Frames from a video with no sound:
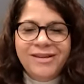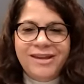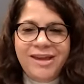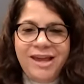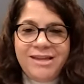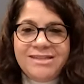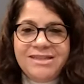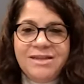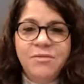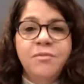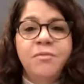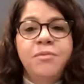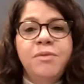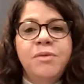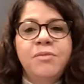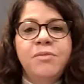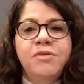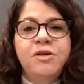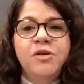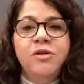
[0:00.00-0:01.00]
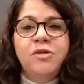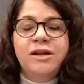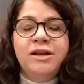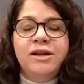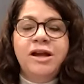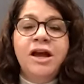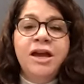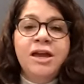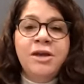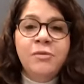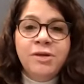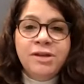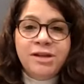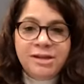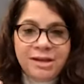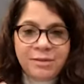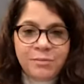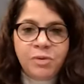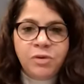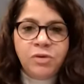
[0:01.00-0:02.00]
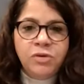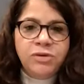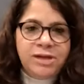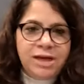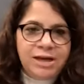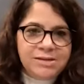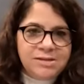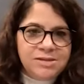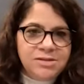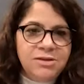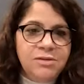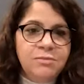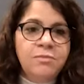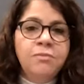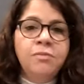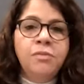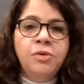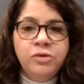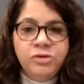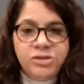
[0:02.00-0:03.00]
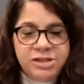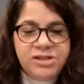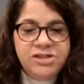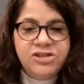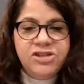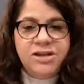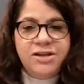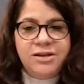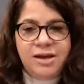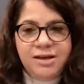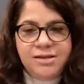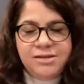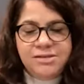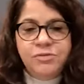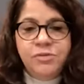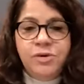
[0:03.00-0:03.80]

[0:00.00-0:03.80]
and some people go like, I want the blue nozzle, blue TeeJet nozzle.